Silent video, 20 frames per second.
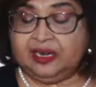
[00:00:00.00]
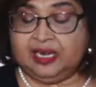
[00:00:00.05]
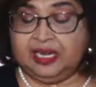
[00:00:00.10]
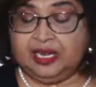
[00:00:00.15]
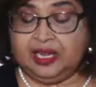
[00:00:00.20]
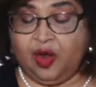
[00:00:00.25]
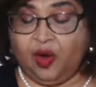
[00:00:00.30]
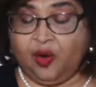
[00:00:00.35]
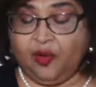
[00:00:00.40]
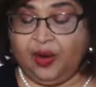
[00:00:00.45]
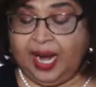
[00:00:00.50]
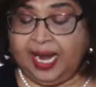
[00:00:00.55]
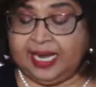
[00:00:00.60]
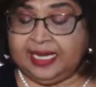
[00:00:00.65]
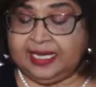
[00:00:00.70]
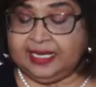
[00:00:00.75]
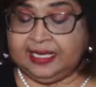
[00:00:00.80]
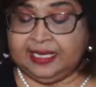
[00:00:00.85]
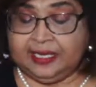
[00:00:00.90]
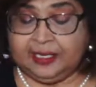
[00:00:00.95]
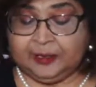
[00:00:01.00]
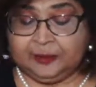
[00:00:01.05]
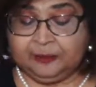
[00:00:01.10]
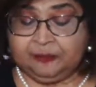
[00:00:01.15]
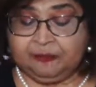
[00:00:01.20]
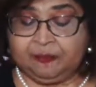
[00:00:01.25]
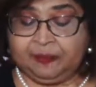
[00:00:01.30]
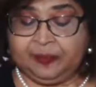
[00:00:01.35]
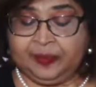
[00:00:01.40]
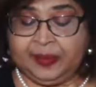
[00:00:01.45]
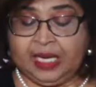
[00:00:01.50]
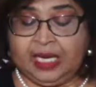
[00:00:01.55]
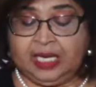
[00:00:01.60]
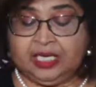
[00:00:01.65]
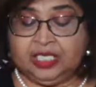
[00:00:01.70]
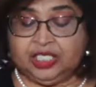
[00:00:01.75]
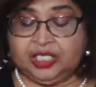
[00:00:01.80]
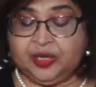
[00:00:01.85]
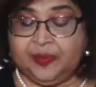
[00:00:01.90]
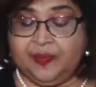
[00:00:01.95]
Leo Ayi,
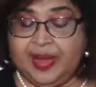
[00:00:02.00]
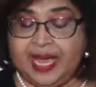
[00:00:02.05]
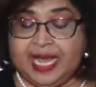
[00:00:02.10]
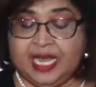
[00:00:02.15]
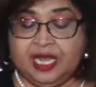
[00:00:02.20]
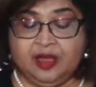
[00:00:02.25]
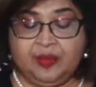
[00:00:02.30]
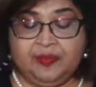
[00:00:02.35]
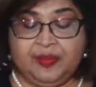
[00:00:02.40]
Jamaica